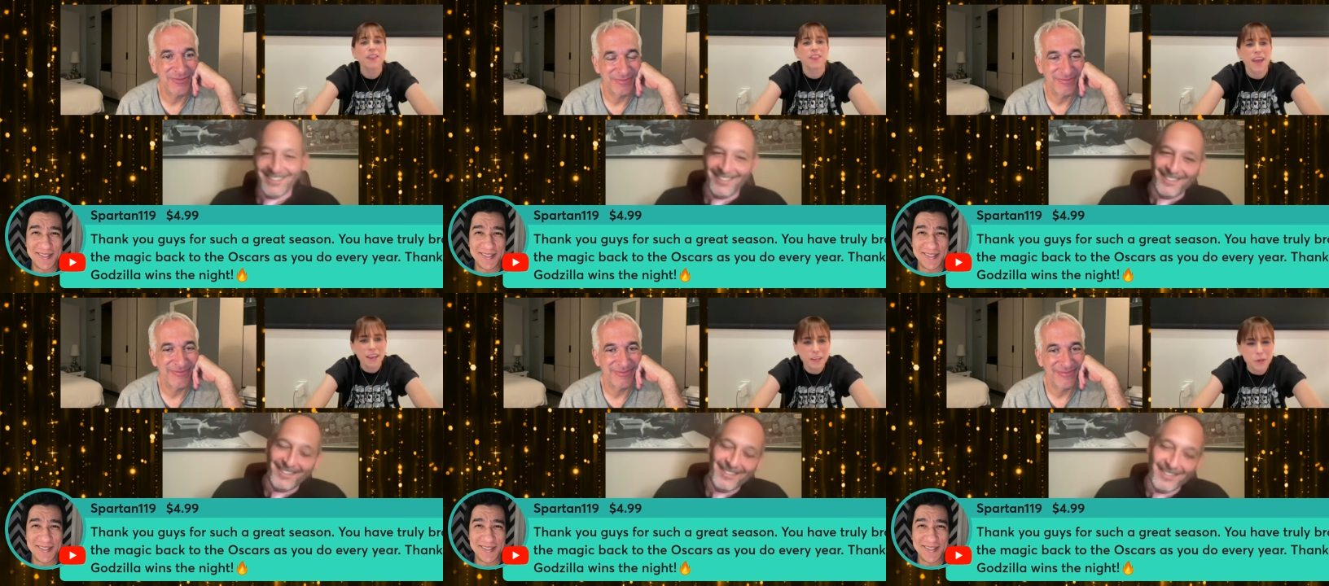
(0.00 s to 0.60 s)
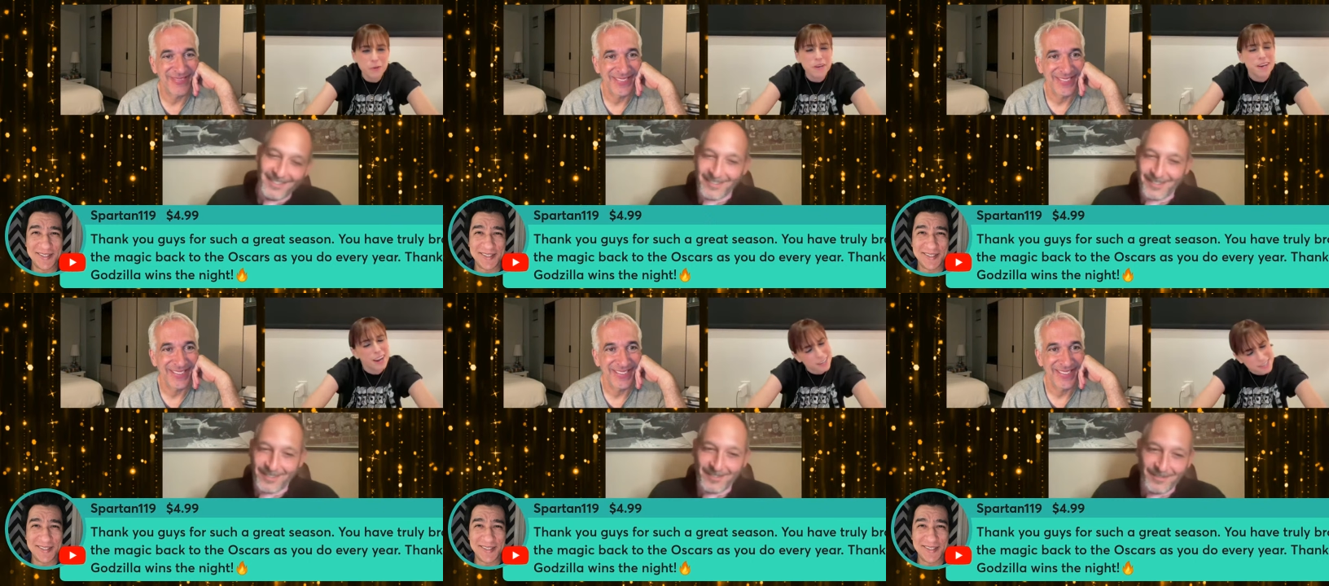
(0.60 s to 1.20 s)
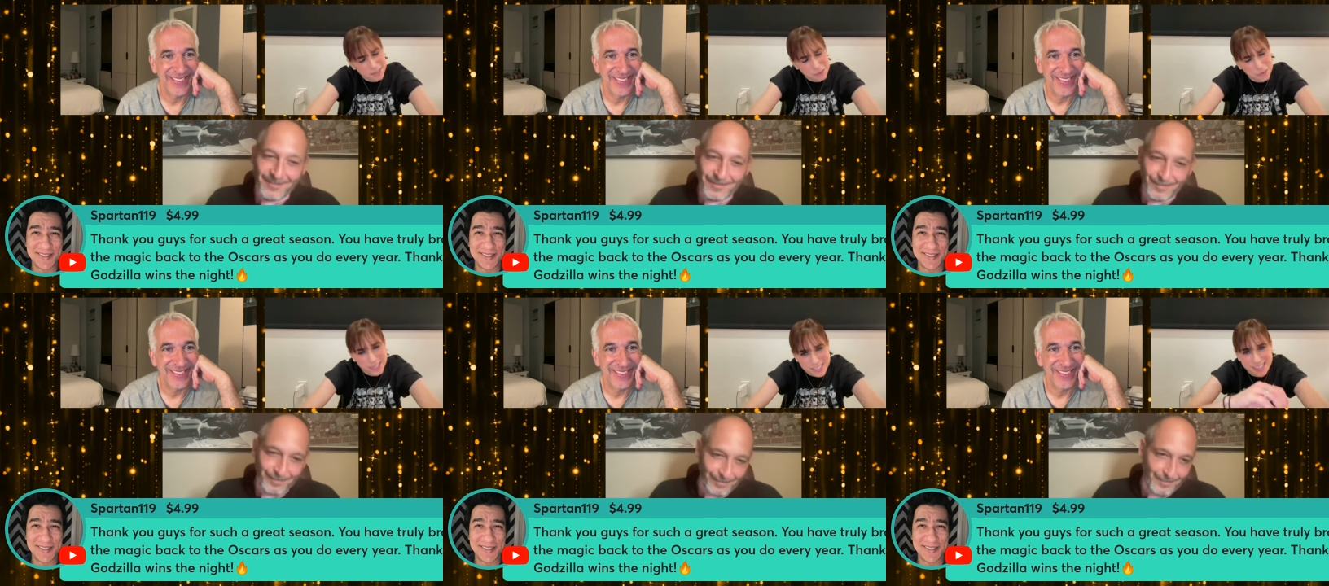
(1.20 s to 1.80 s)
Speaker 1: Thank you. Godzilla
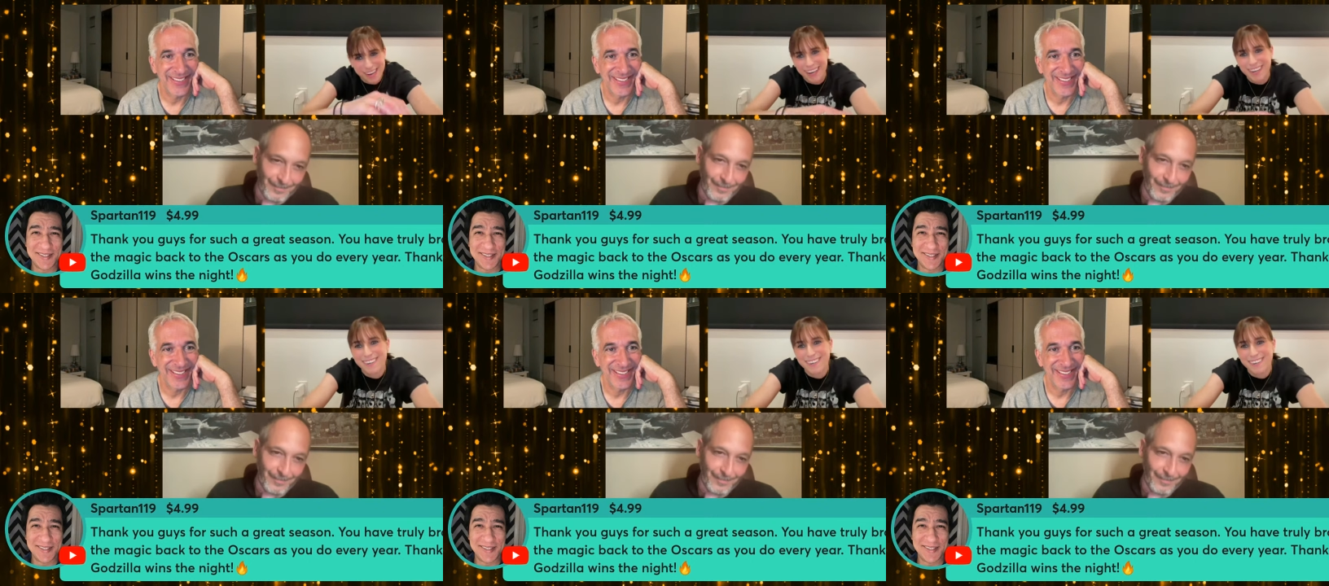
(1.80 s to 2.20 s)
wins the night.